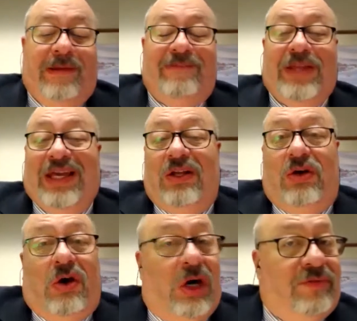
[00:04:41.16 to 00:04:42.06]
They can
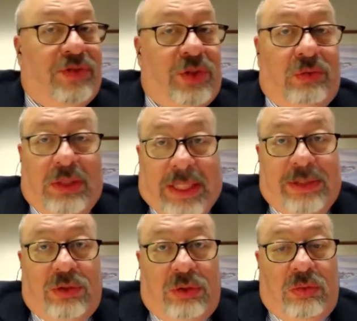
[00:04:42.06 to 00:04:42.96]
offer you
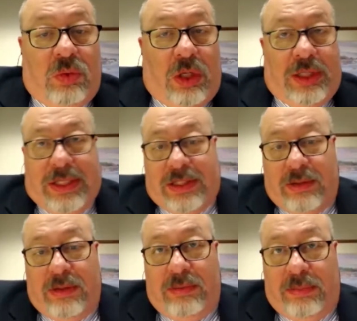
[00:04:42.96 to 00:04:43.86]
light-duty work at the
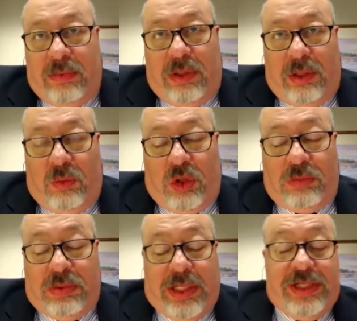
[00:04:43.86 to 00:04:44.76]

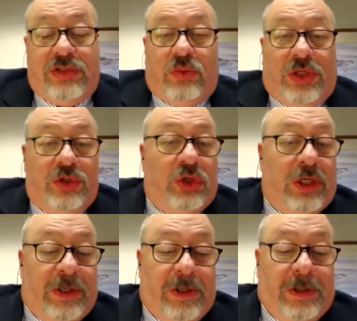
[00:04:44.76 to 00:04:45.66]
workplace where you got
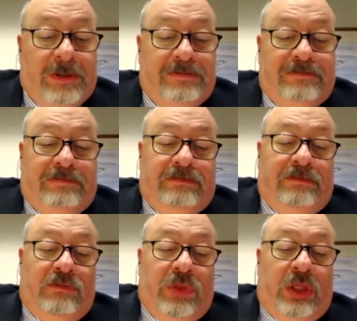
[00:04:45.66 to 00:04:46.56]
hurt.
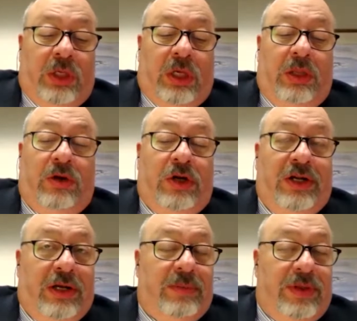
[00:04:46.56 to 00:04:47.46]
There are a
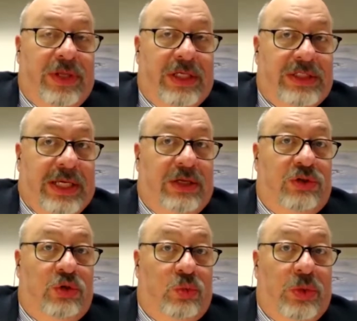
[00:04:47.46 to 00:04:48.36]
number of things they can
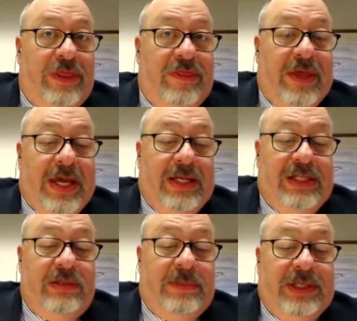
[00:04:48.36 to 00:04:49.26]
do with that
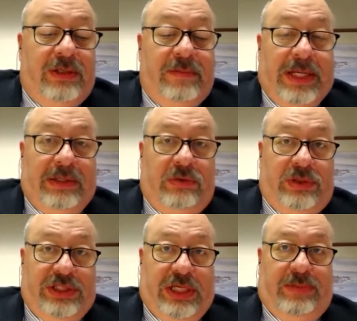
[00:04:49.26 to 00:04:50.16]
independent medical
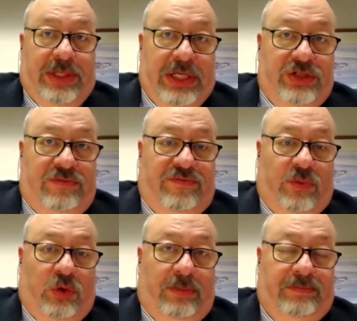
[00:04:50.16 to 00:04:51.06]
examination
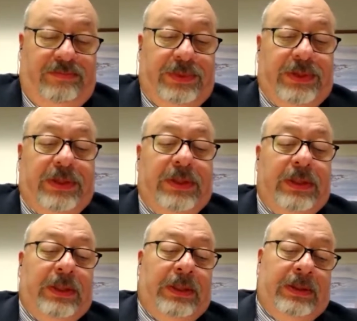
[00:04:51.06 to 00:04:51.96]
form.
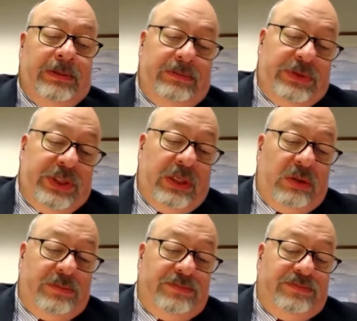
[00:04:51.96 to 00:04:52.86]

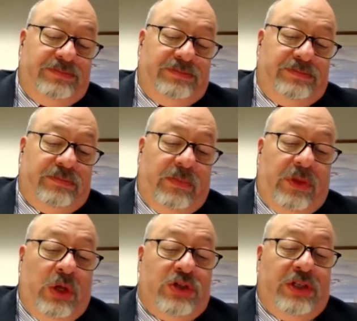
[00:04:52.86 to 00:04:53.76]
So
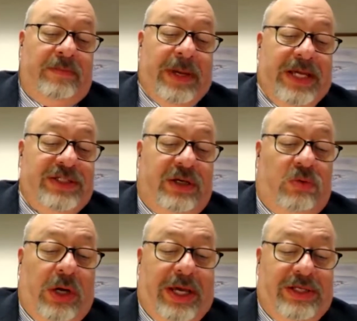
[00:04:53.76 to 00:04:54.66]
those are the basic
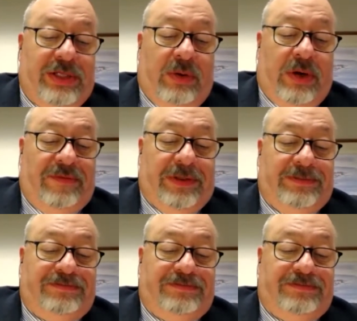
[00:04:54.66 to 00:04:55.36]
ways. However,